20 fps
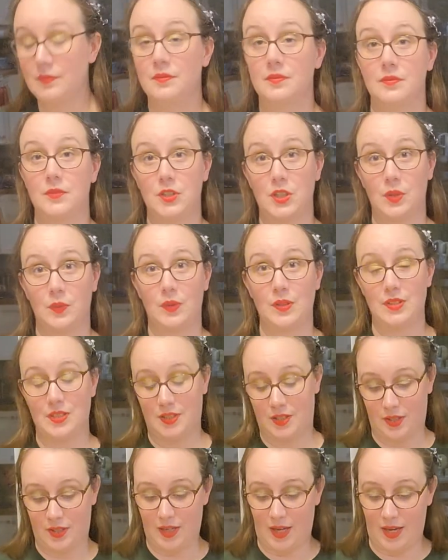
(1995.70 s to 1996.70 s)
So once
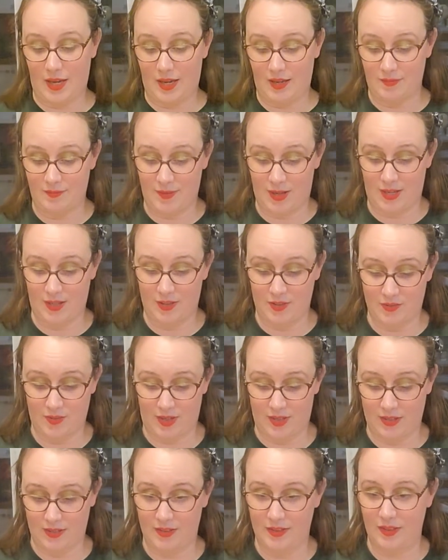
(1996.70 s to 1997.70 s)
again, I have my
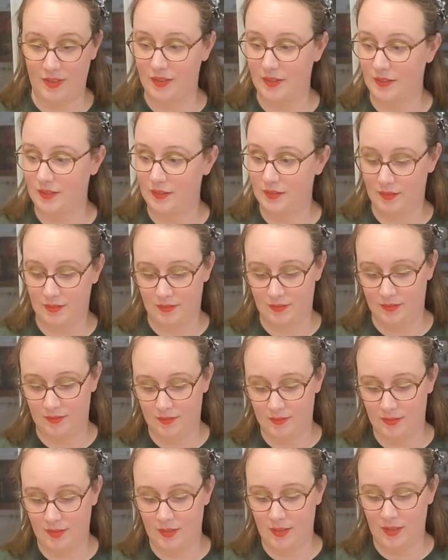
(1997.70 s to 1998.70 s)
threaded needle,
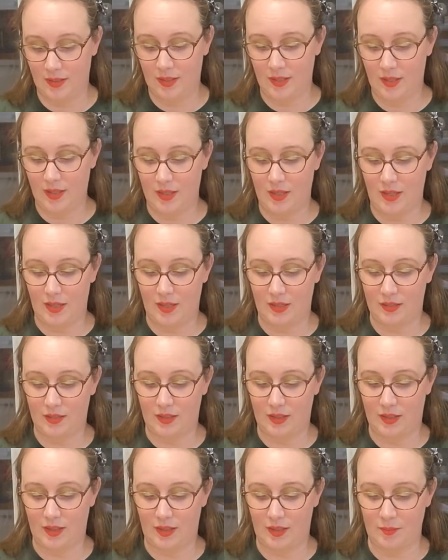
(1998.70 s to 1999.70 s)
and
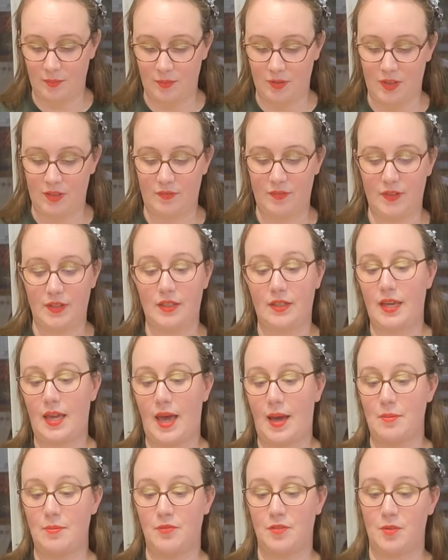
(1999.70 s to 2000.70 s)
I'm leaving a
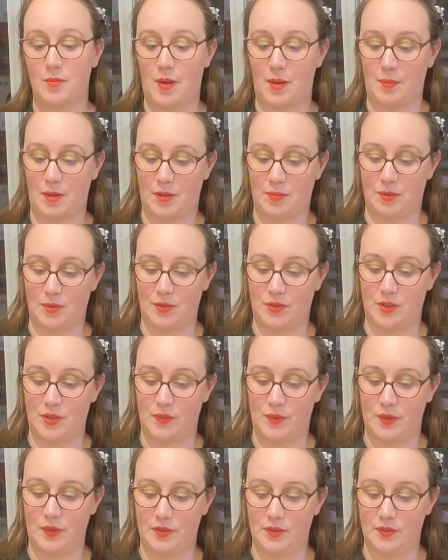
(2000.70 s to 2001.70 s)
gap for my marble to go
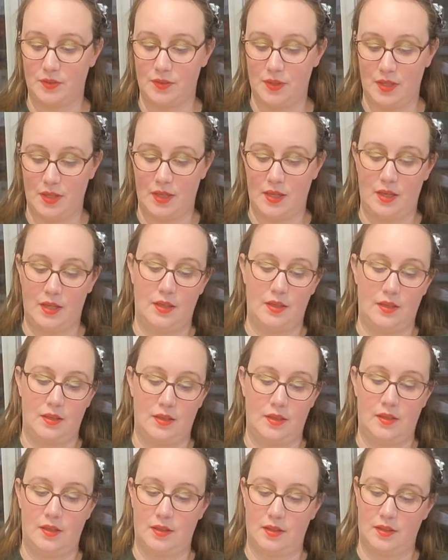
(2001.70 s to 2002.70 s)
into.
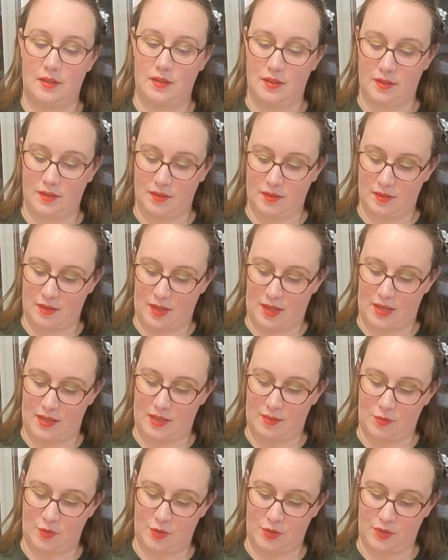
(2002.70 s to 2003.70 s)
And
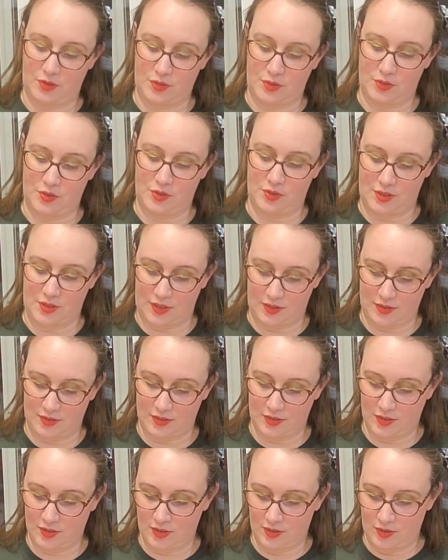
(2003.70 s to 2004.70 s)
I'm going to start
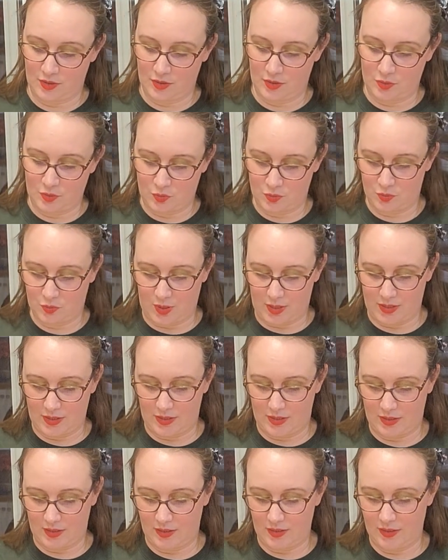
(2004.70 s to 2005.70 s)
right
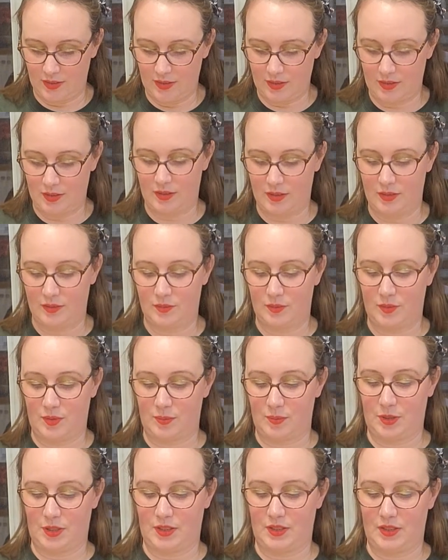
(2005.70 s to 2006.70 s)
here, where I'm
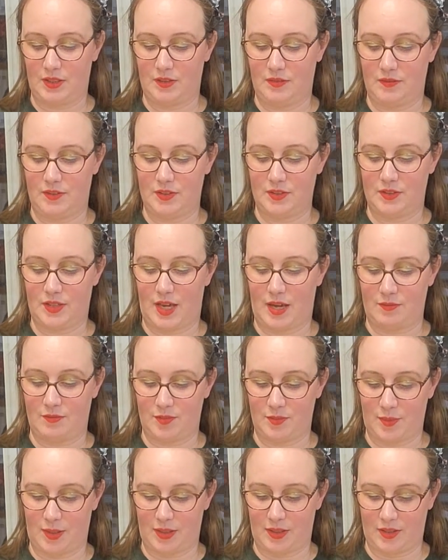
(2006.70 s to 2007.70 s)
going to leave this gap for
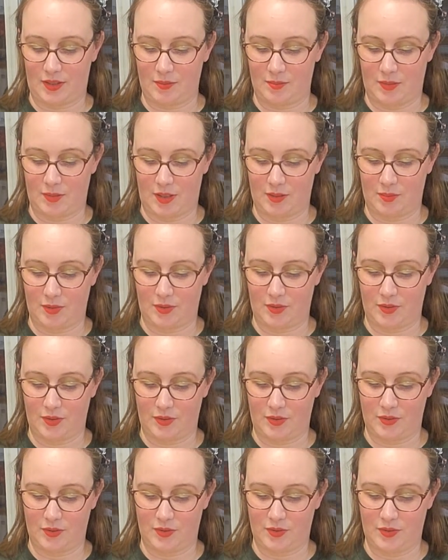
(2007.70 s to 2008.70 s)
my marble to go
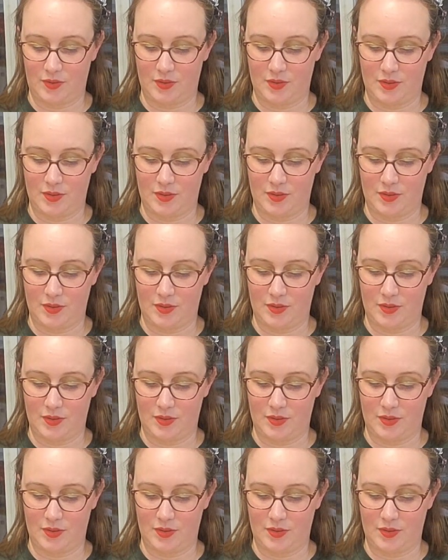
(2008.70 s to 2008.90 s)
through.